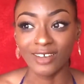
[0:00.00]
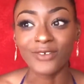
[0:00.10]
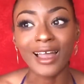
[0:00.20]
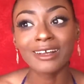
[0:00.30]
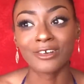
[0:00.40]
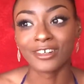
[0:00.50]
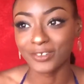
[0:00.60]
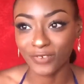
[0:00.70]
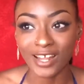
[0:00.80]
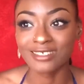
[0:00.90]
I've had cocky
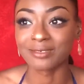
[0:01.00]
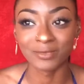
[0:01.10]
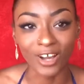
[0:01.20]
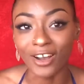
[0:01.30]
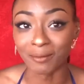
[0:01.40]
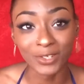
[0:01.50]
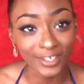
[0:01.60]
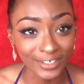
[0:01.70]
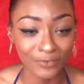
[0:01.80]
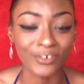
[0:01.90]
friends. I'm no
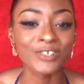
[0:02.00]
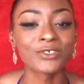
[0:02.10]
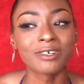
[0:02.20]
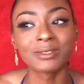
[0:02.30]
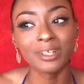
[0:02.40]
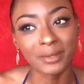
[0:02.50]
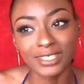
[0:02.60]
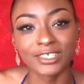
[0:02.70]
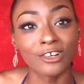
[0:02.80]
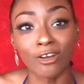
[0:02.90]
longer friends with them. It's not
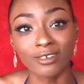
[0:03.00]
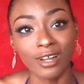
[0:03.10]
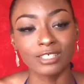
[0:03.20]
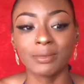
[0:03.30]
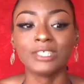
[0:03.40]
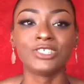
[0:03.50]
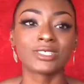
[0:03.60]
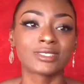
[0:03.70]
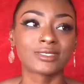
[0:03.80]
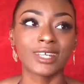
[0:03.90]
because they're cockiness, but I
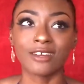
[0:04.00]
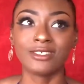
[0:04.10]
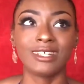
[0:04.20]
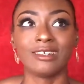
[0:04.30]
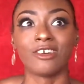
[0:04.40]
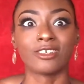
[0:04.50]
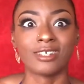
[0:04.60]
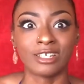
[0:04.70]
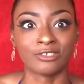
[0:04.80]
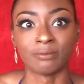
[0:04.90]
just can't really take the
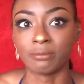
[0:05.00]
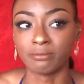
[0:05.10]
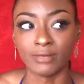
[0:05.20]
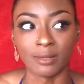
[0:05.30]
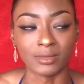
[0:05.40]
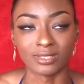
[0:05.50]
cockiness from them.